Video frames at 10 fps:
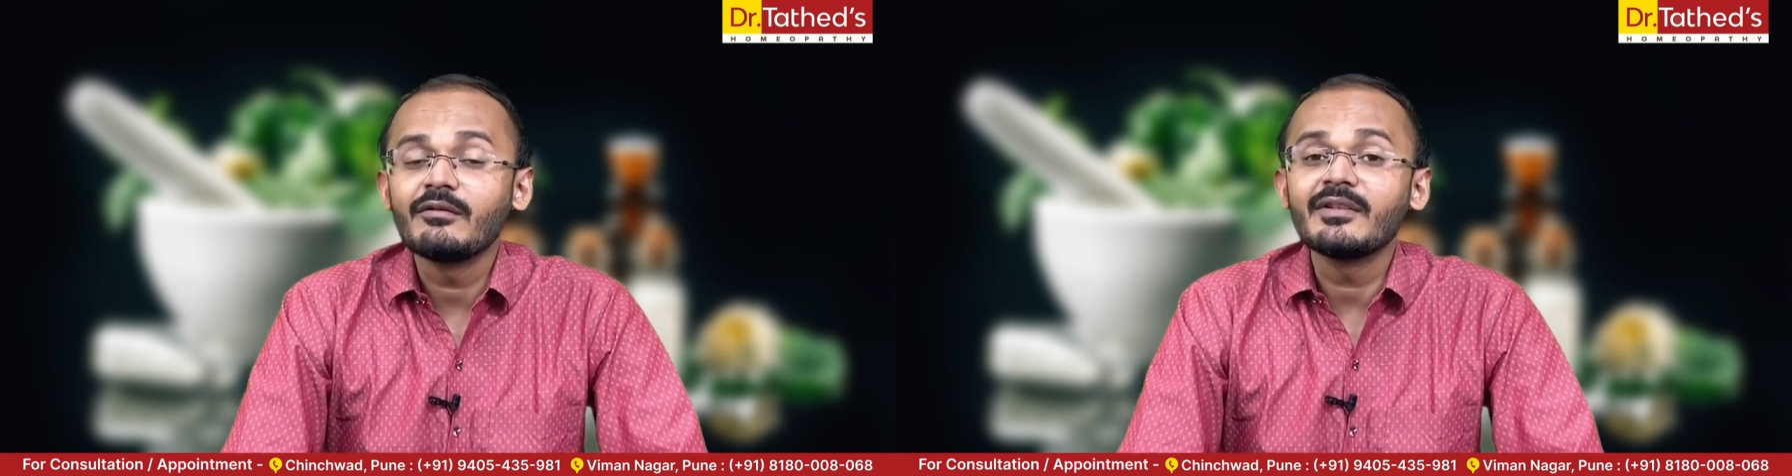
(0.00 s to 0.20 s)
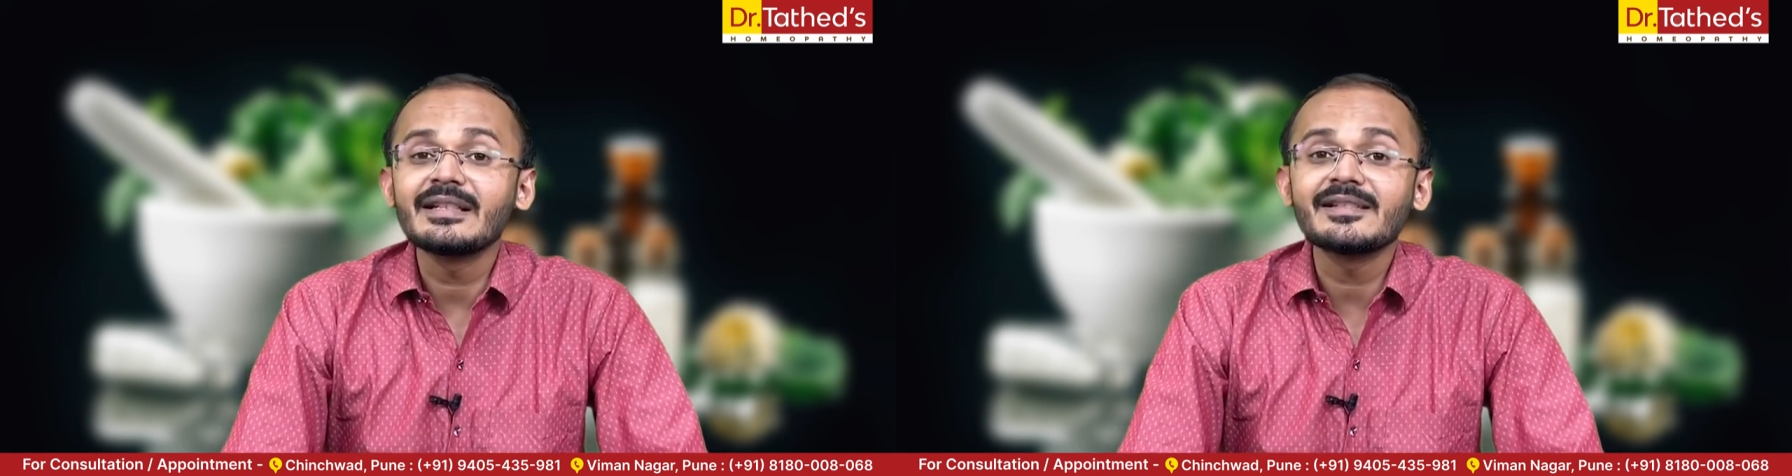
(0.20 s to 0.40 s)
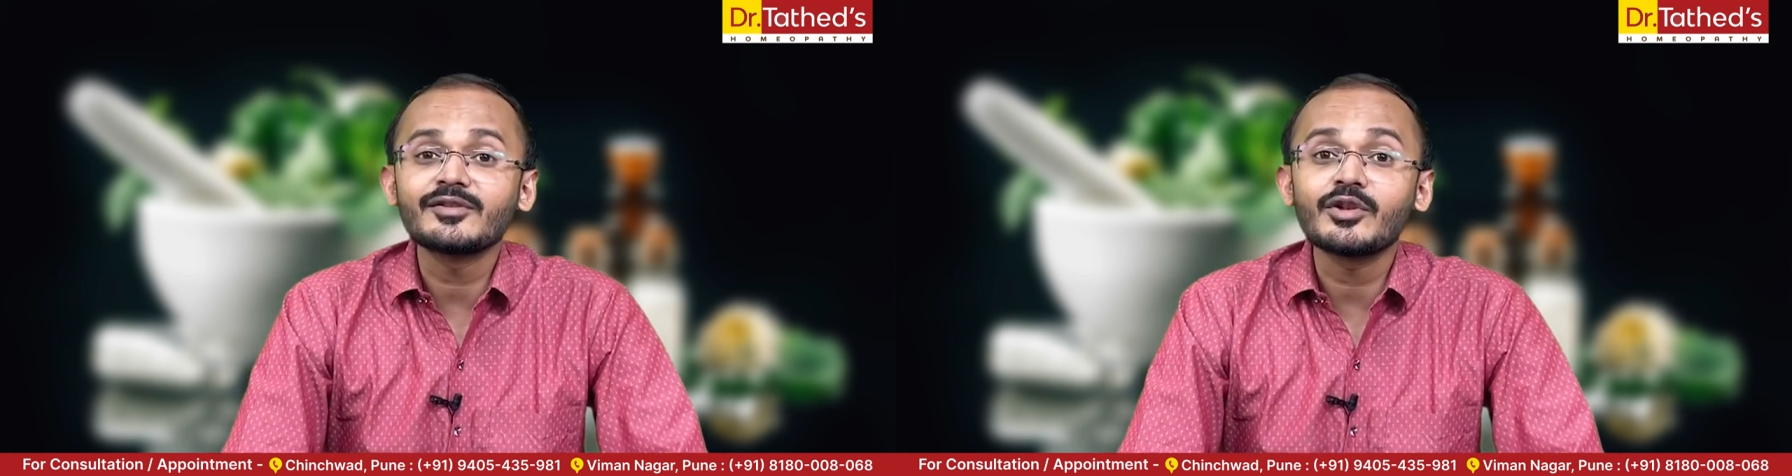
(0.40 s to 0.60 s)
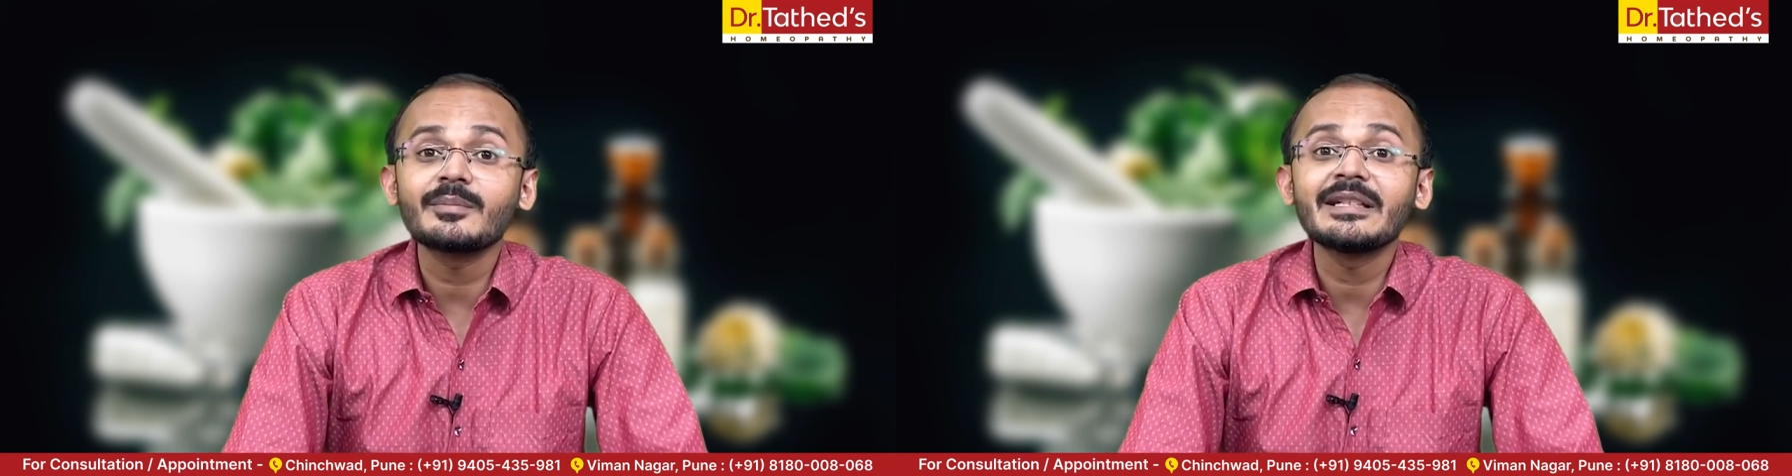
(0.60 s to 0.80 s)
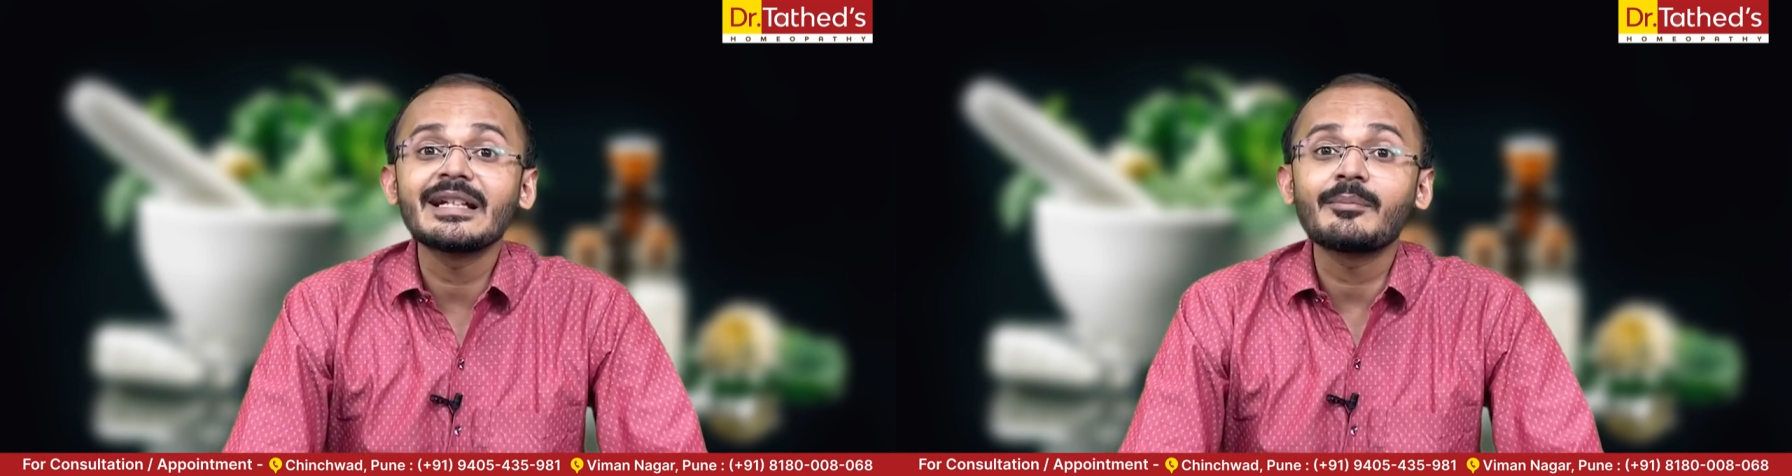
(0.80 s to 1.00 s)
when he is
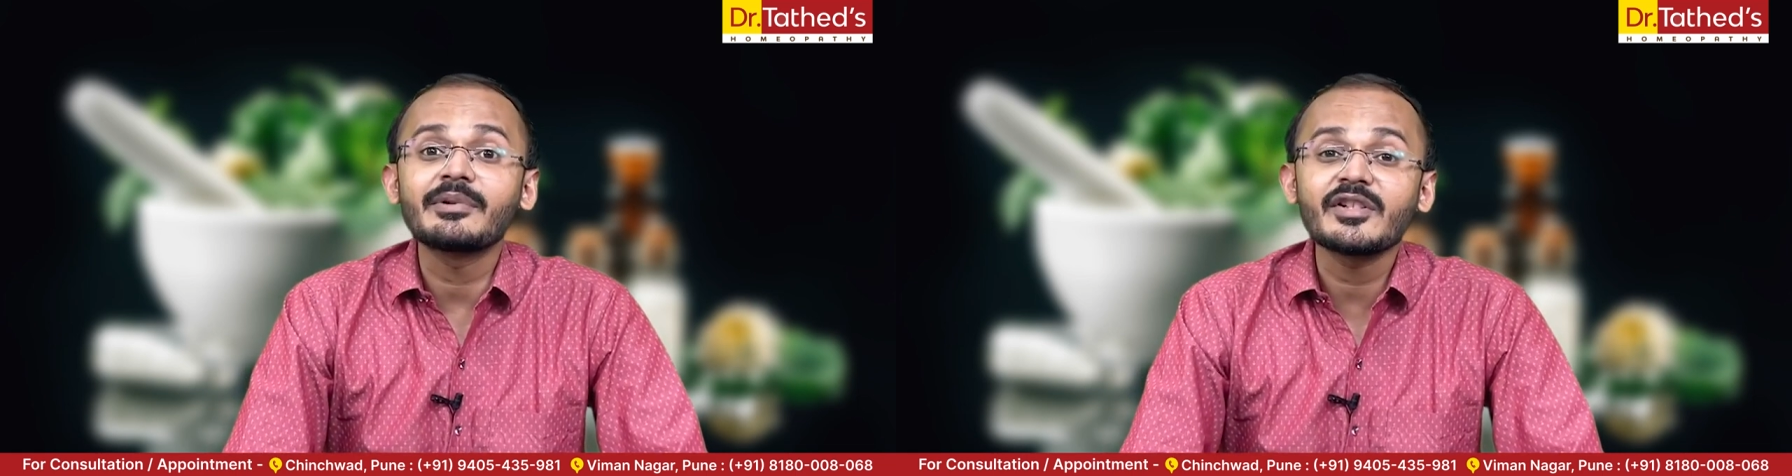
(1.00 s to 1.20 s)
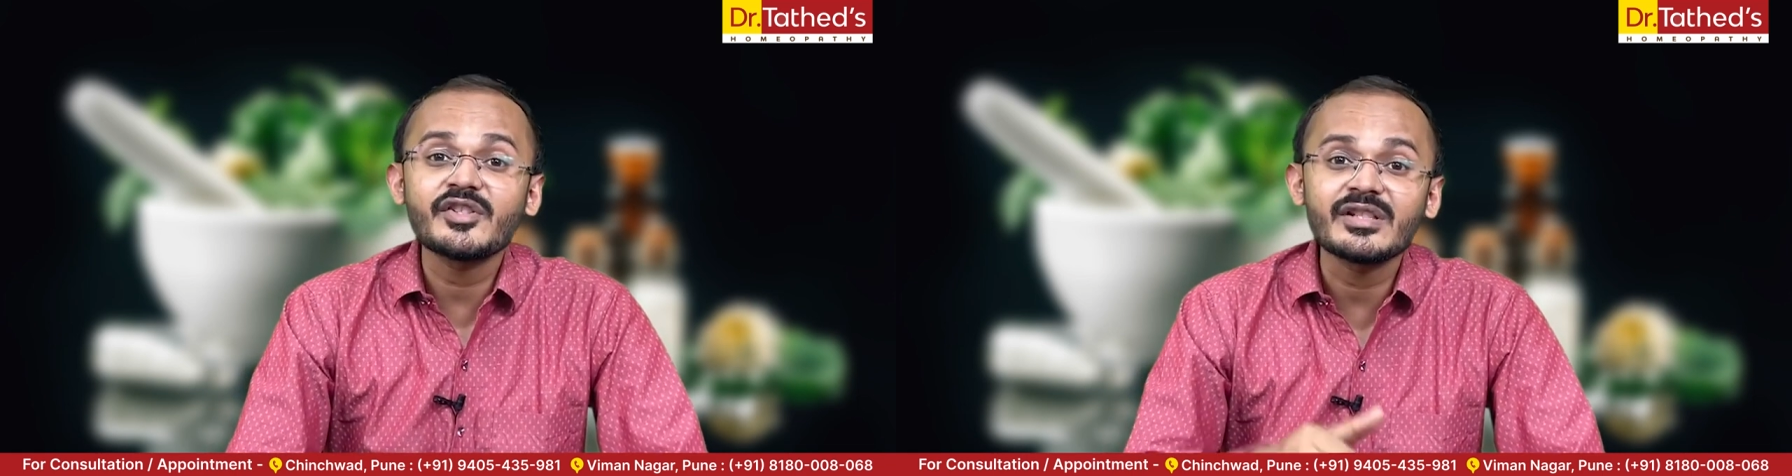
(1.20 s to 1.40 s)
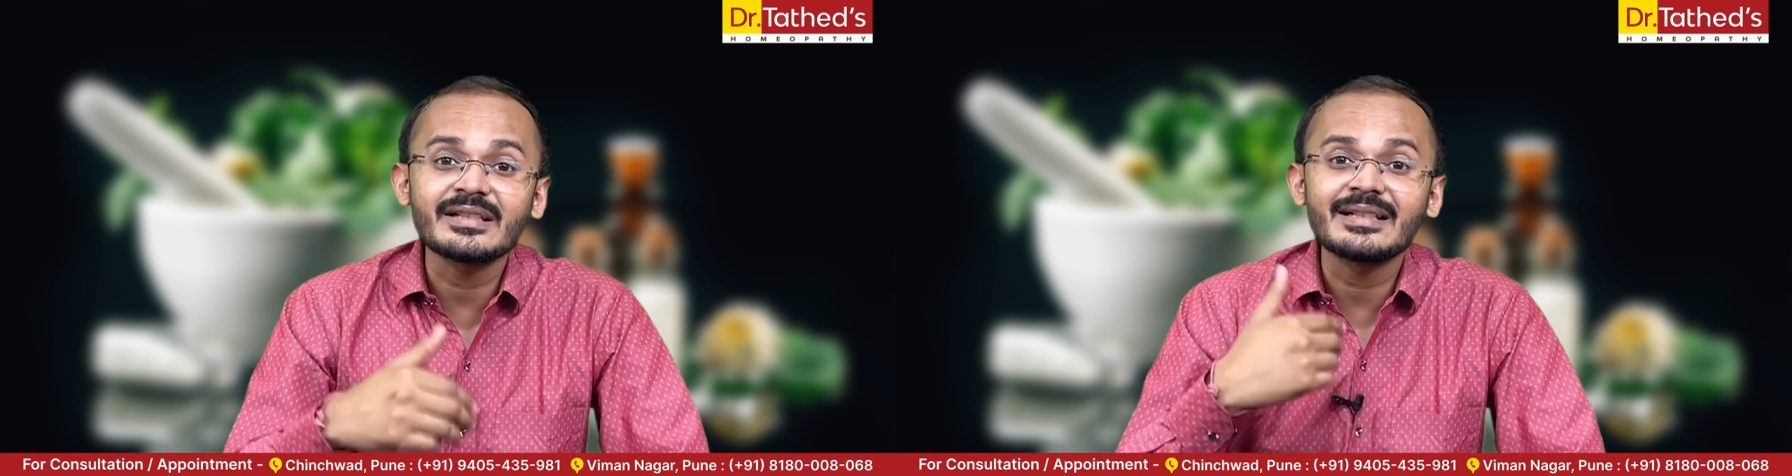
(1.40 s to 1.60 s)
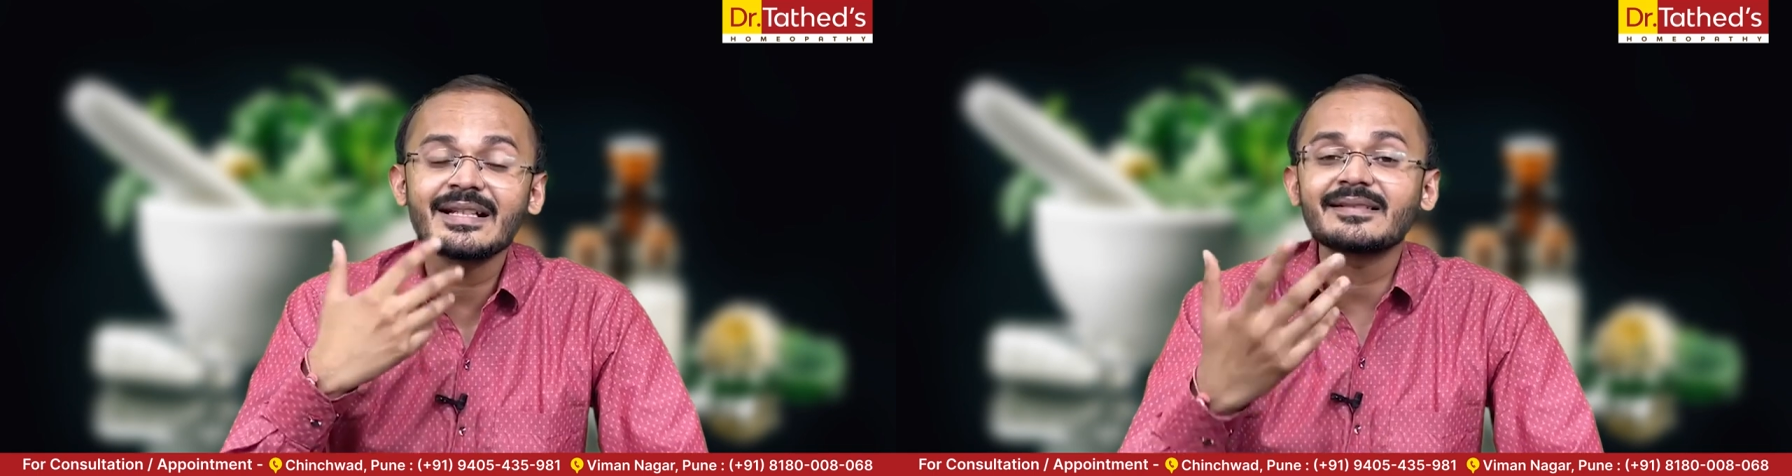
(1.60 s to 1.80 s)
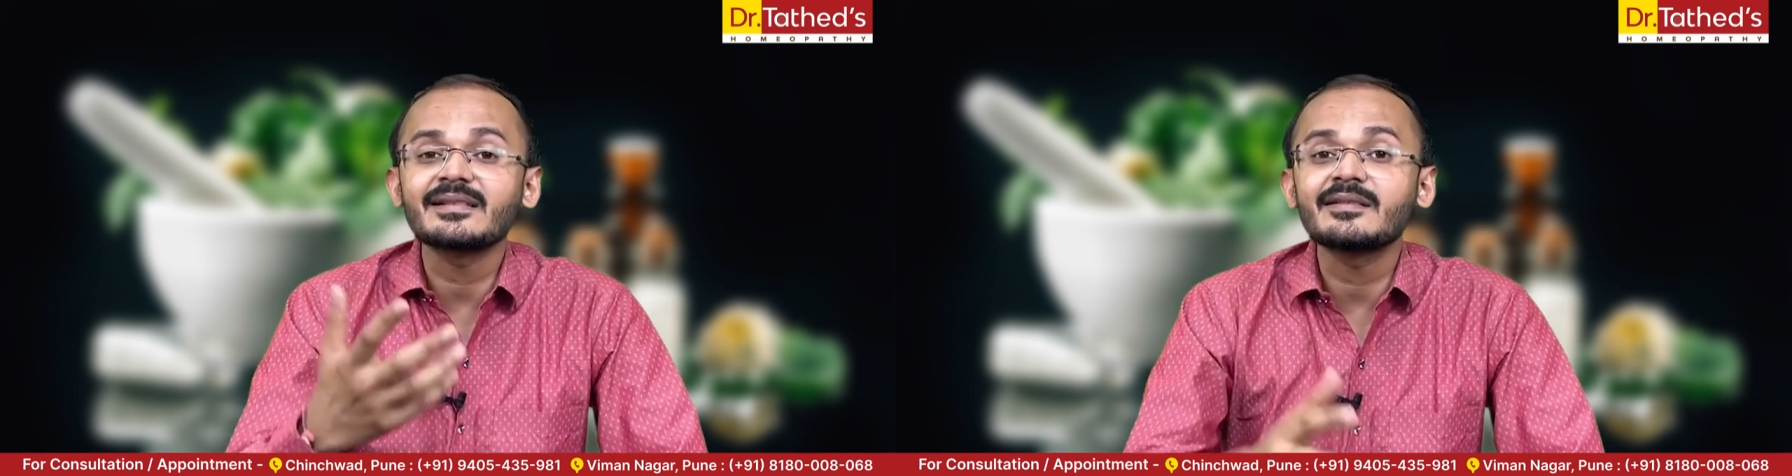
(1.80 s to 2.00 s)
not being appreciated
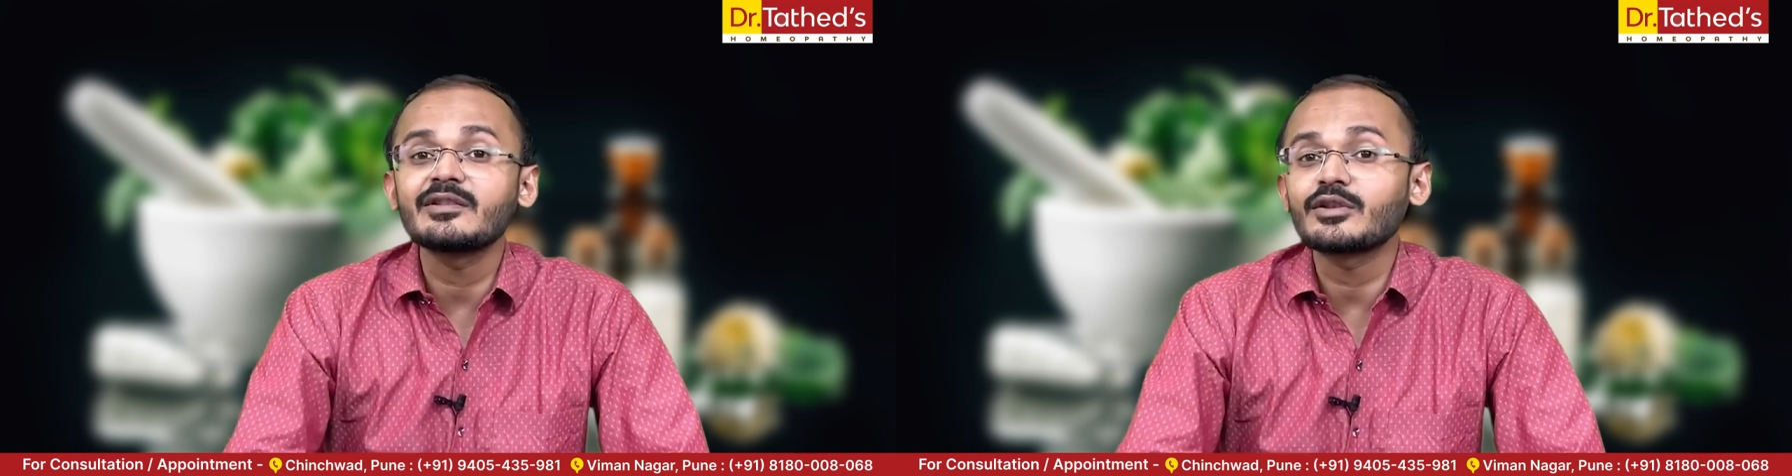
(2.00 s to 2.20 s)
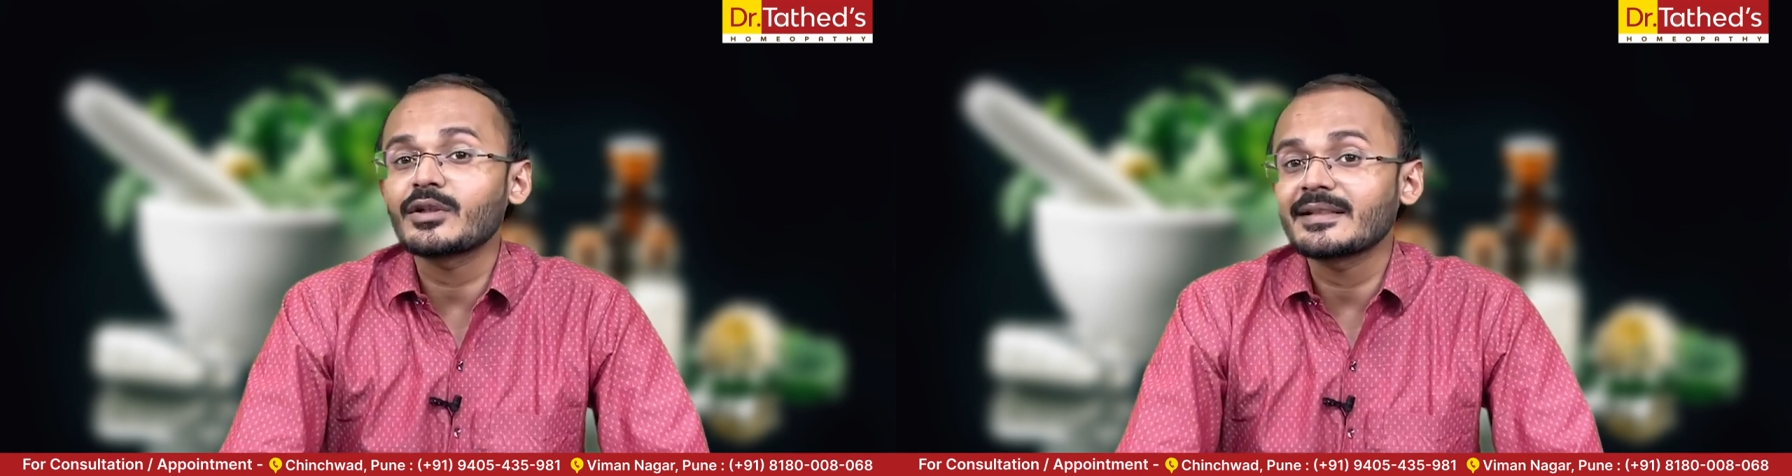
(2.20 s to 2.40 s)
as a lover or